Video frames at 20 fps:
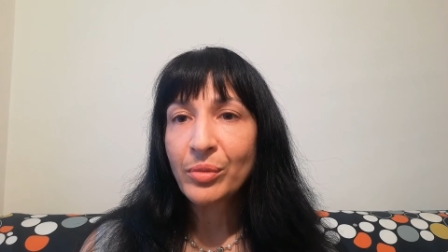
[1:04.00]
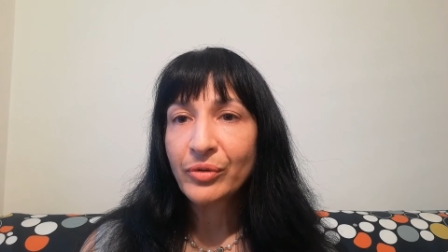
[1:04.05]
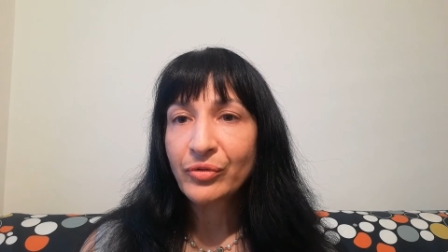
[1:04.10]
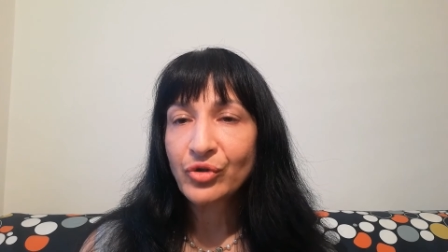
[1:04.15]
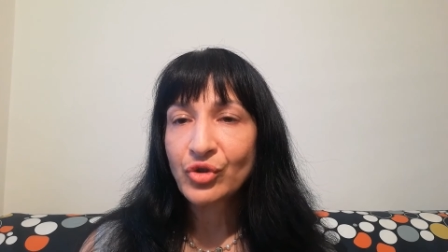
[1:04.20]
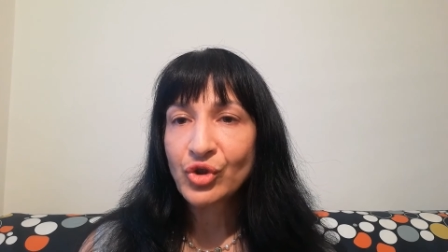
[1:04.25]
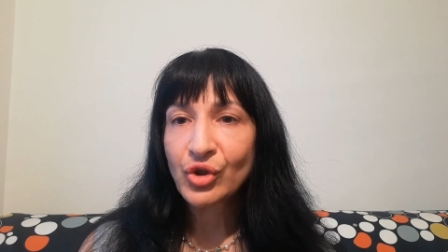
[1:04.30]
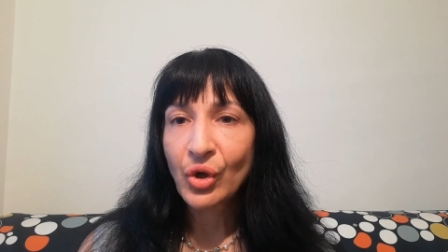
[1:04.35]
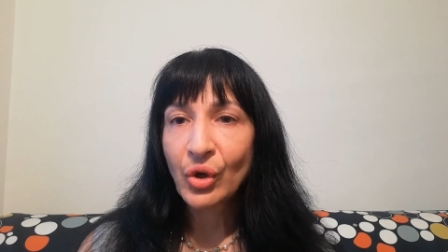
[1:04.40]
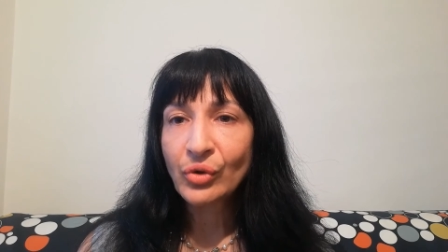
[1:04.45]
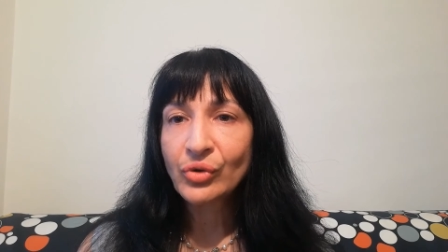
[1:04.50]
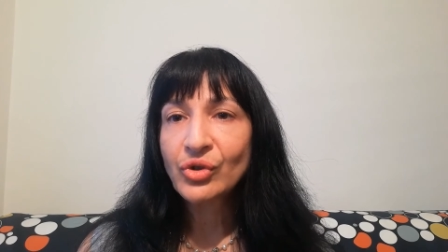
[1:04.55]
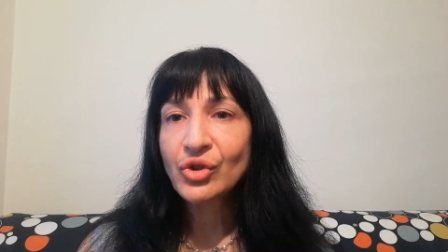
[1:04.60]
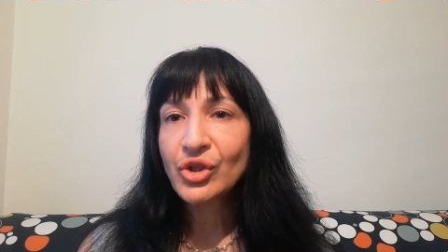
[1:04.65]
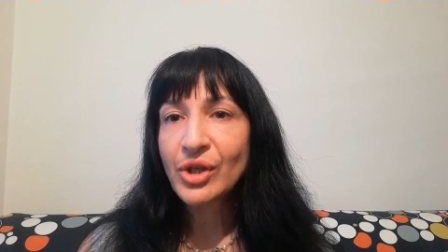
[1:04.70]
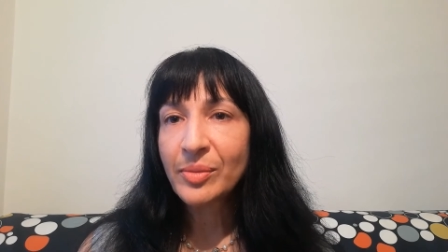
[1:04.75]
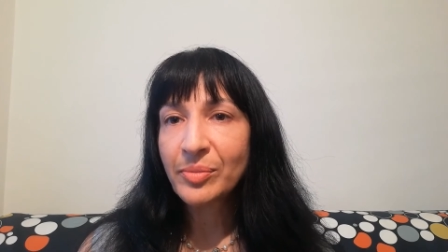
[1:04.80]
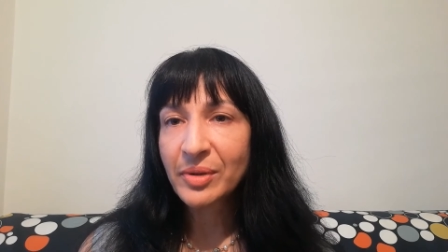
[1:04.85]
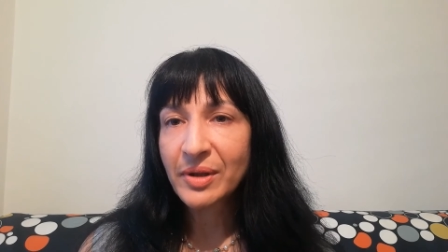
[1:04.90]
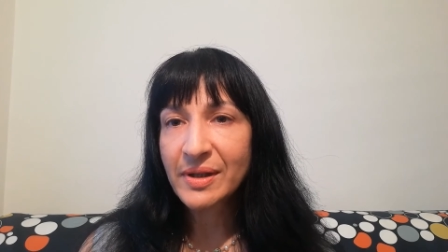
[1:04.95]
of John,
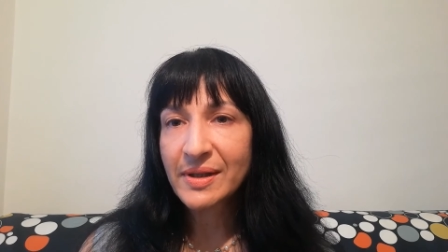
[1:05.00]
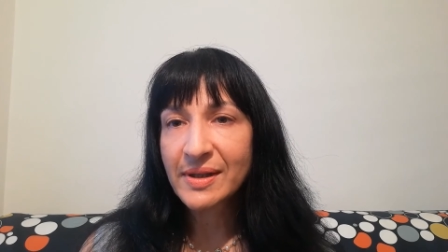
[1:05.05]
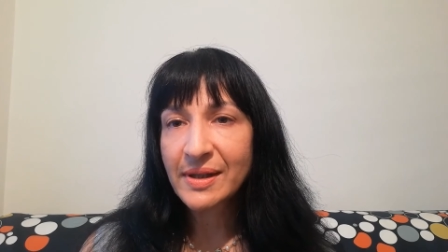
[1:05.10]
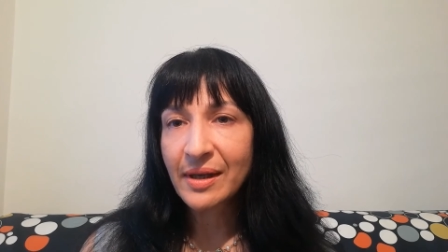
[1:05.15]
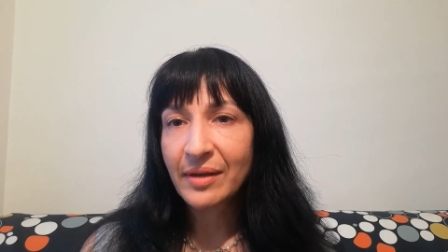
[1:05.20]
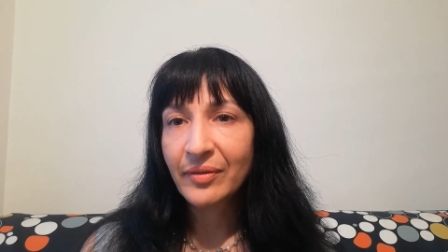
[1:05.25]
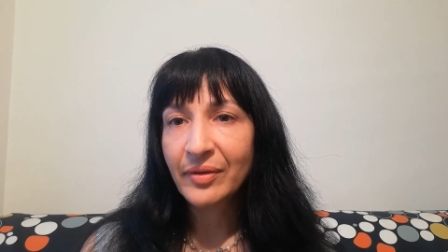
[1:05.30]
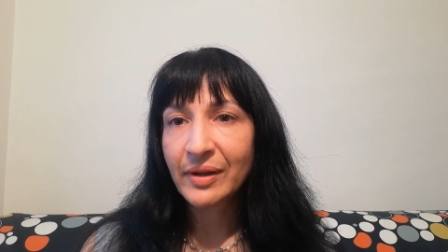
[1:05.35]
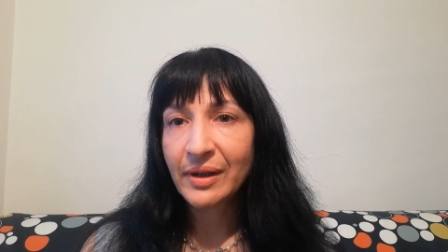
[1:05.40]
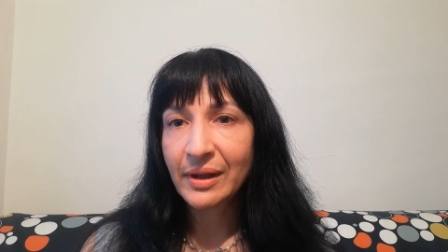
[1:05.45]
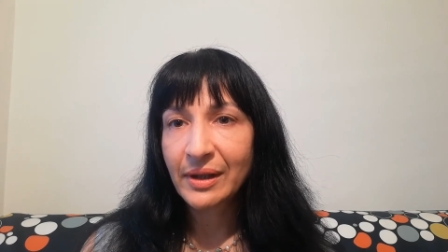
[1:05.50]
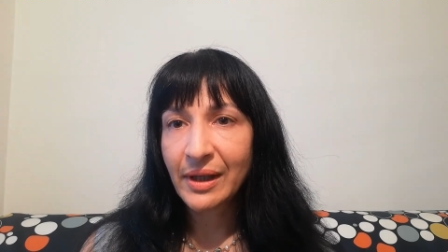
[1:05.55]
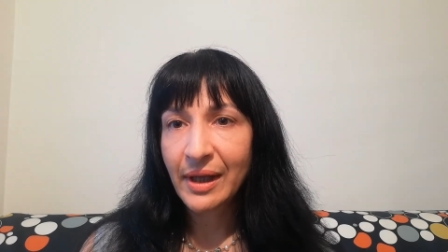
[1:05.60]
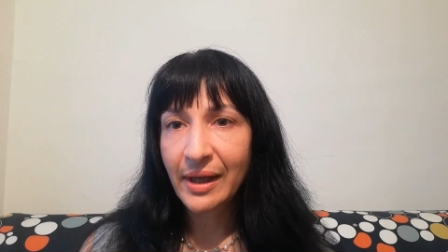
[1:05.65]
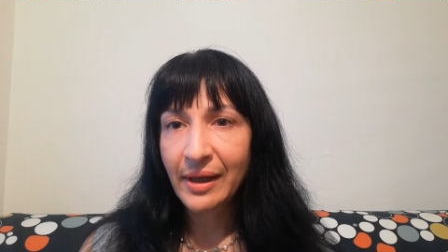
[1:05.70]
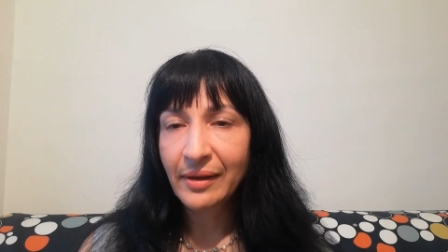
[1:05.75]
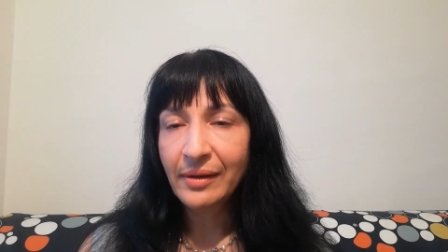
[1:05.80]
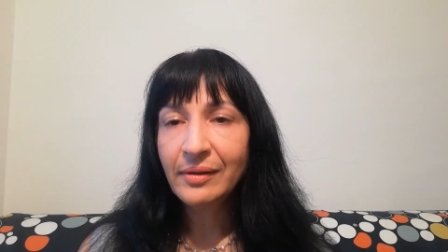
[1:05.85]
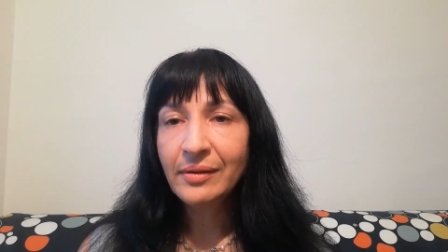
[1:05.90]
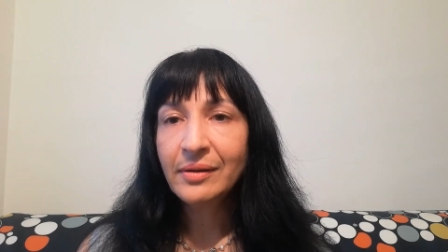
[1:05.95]
chapter 7 and
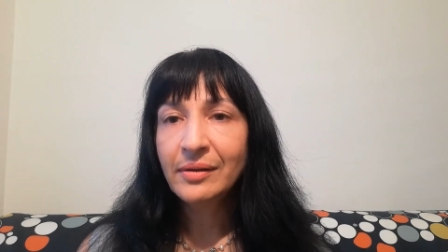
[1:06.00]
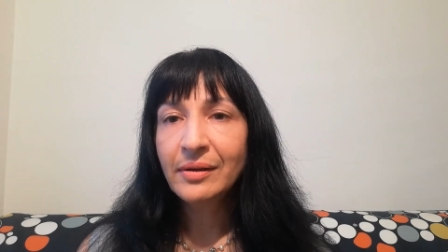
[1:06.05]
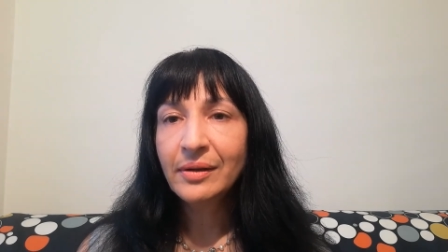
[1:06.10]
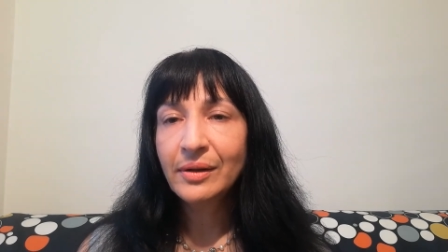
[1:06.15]
8,